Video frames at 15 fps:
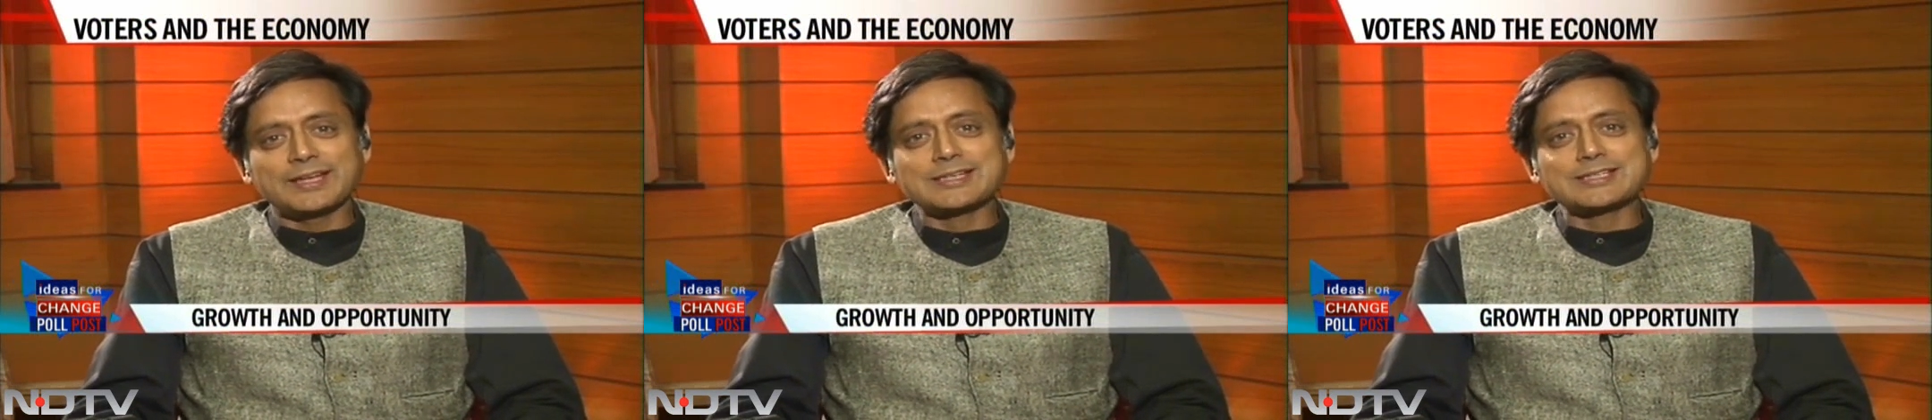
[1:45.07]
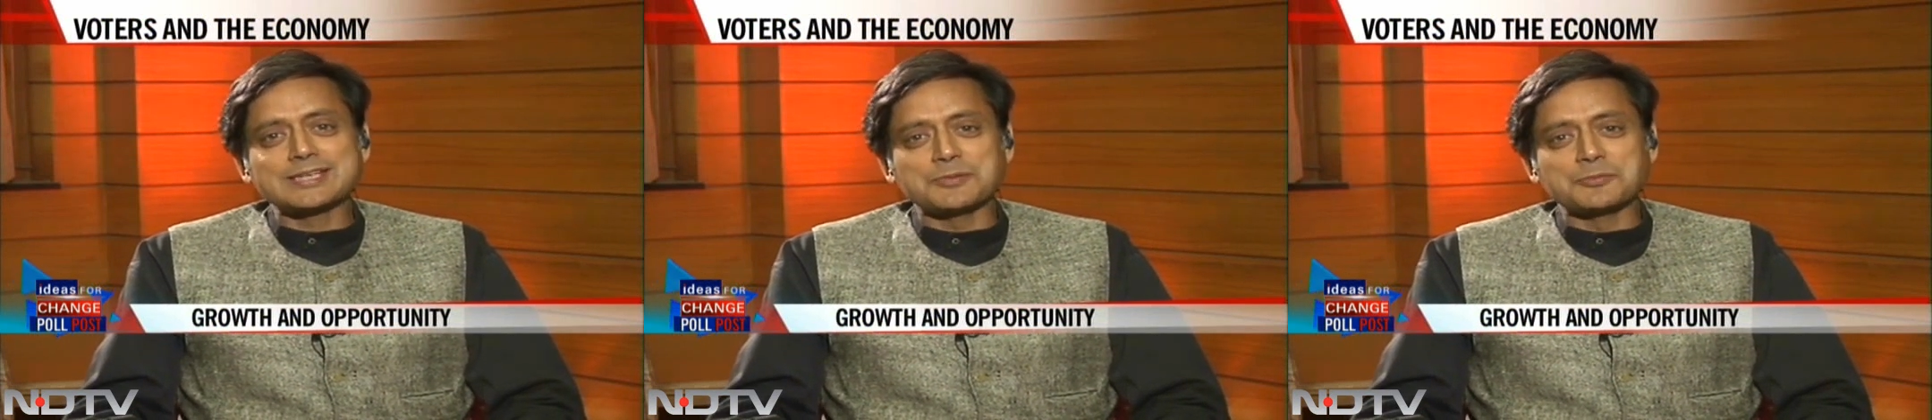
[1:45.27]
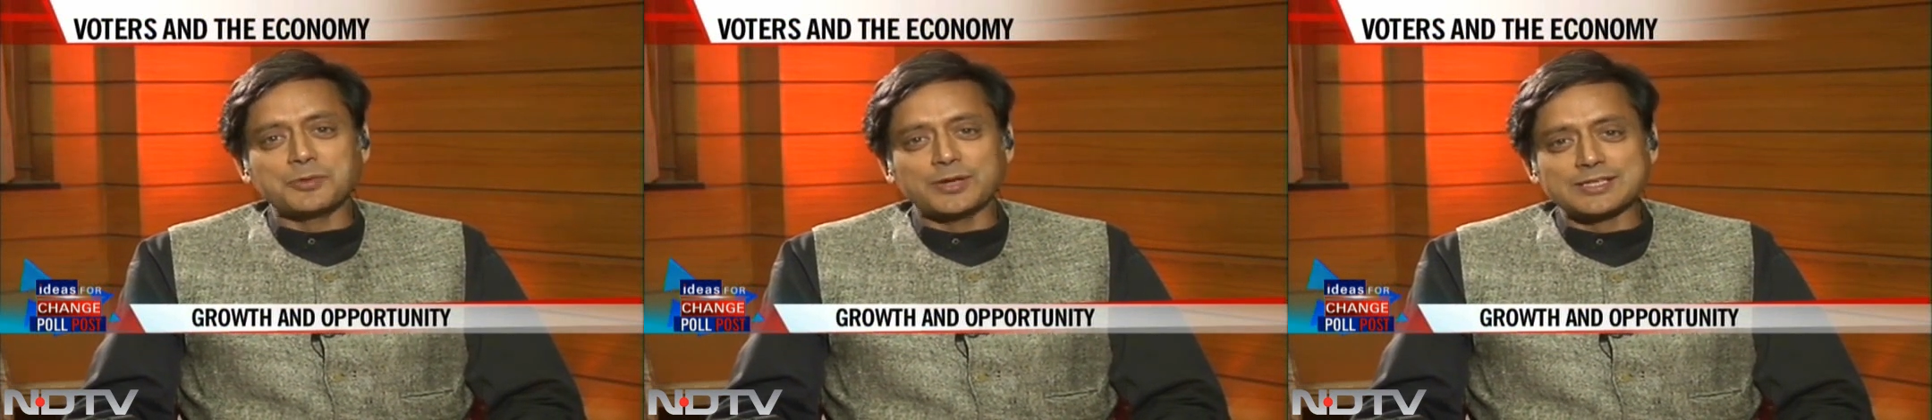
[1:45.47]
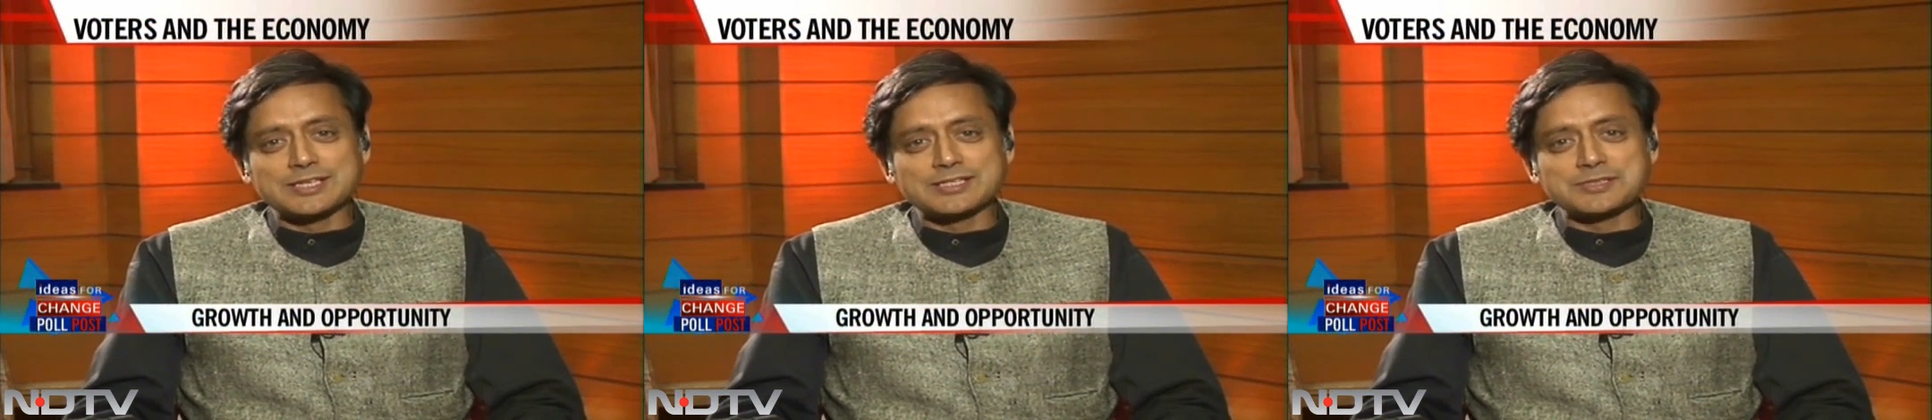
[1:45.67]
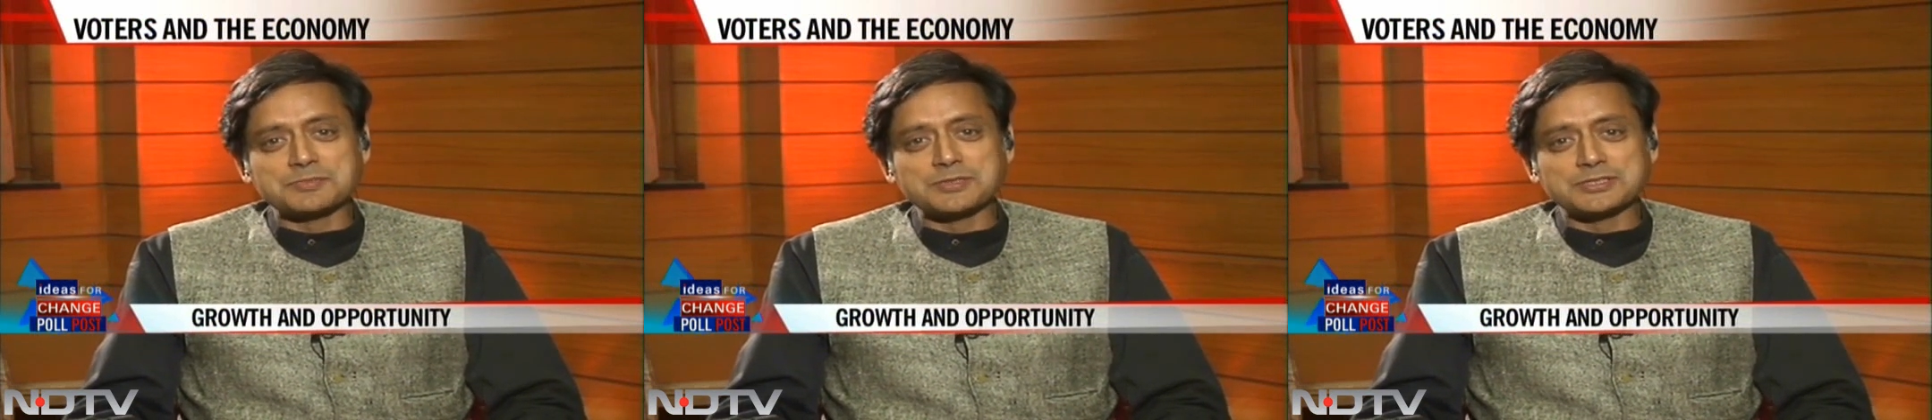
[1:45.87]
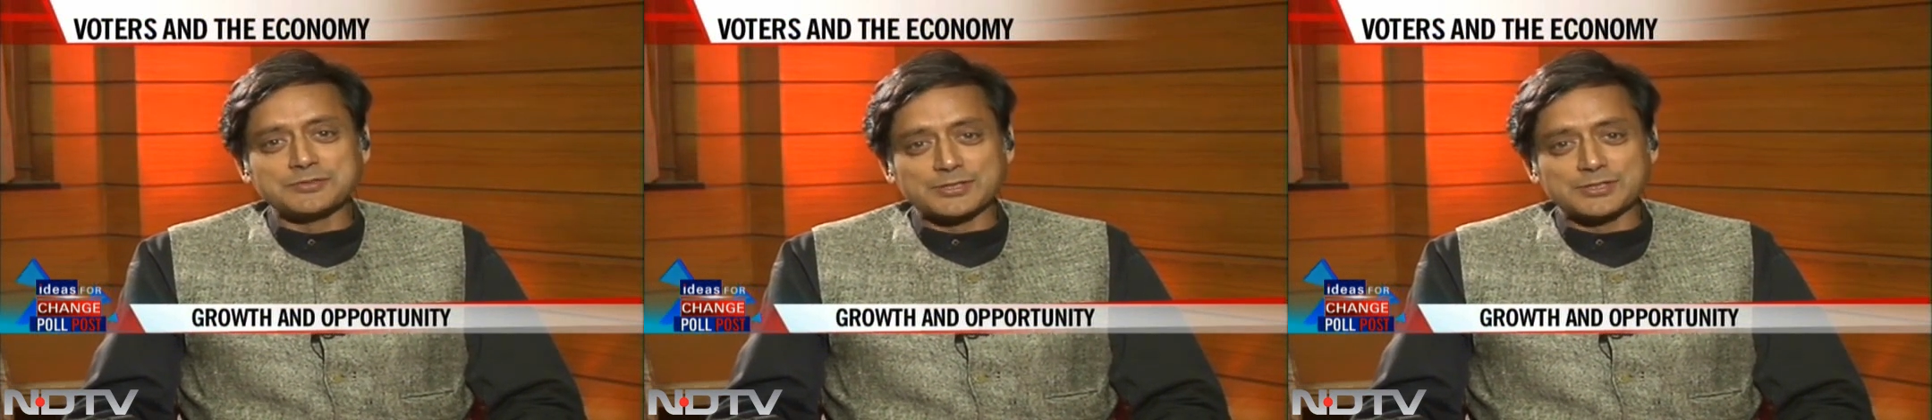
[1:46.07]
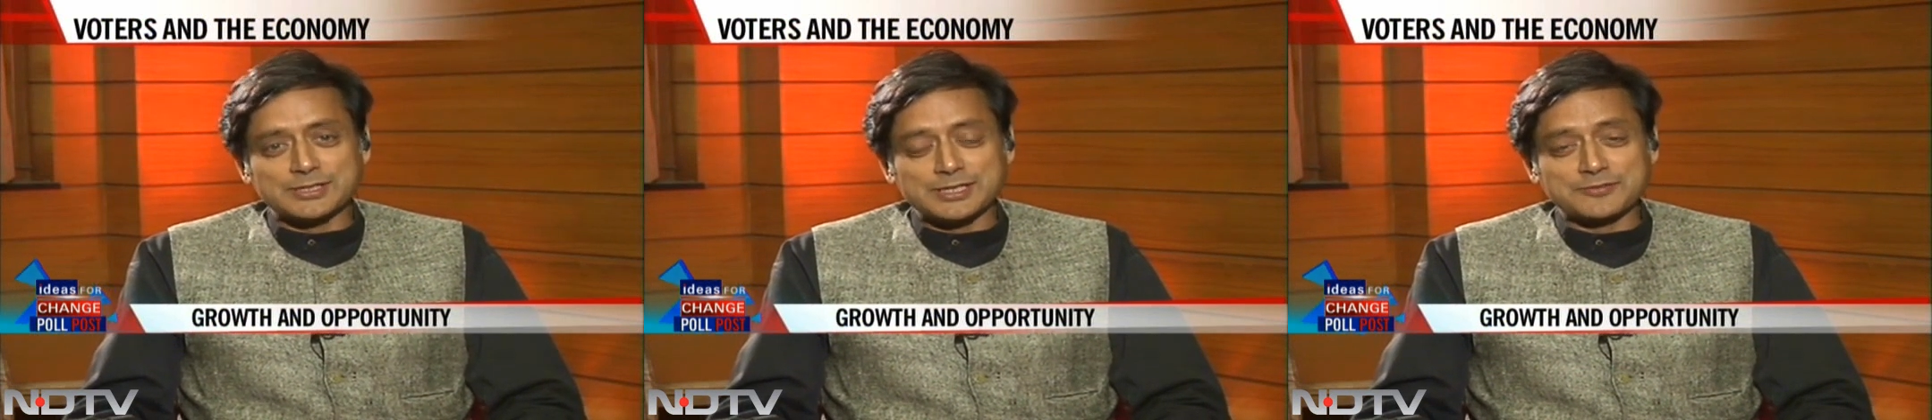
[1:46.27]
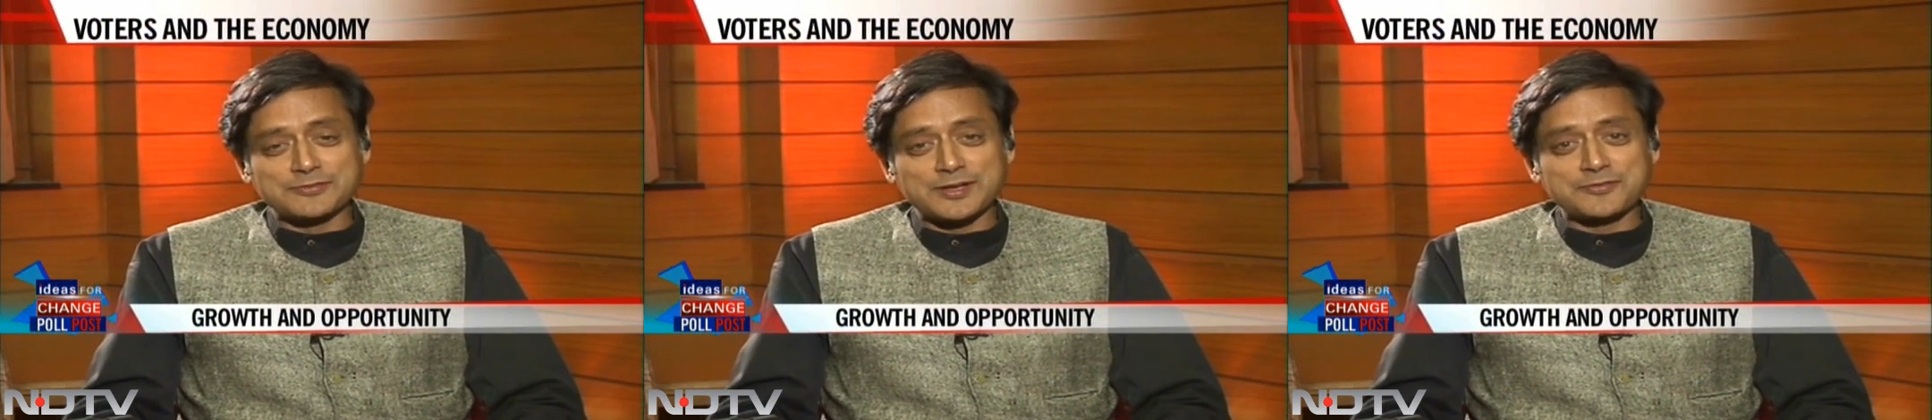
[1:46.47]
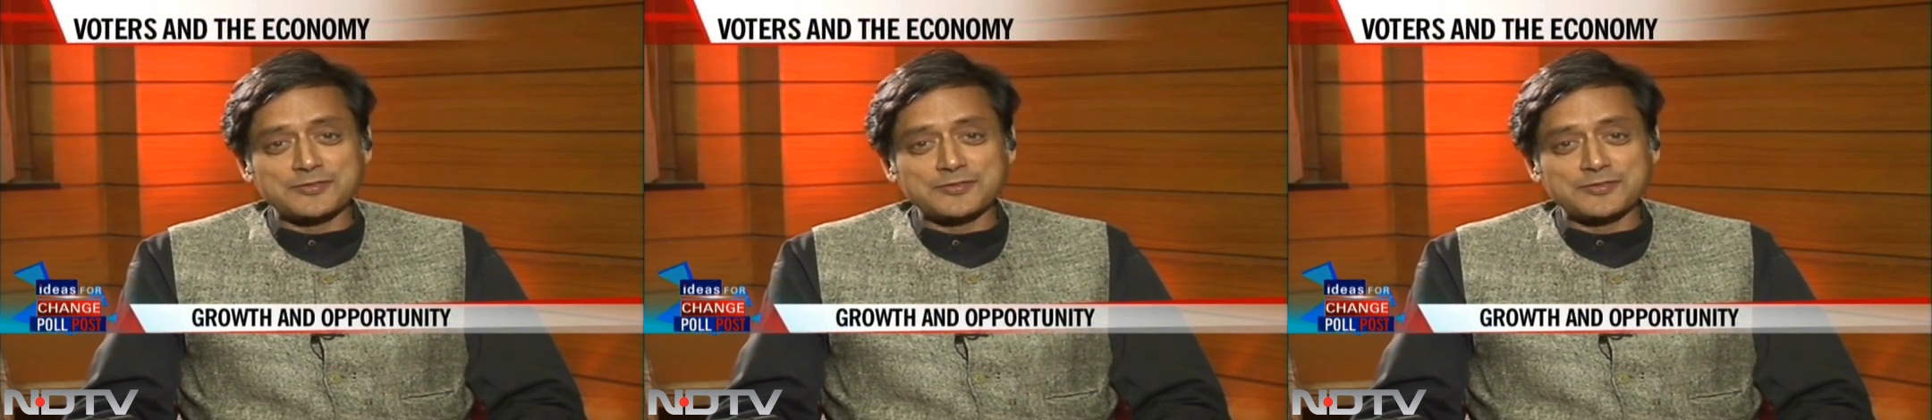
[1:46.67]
in some ways it's a bit of a relief.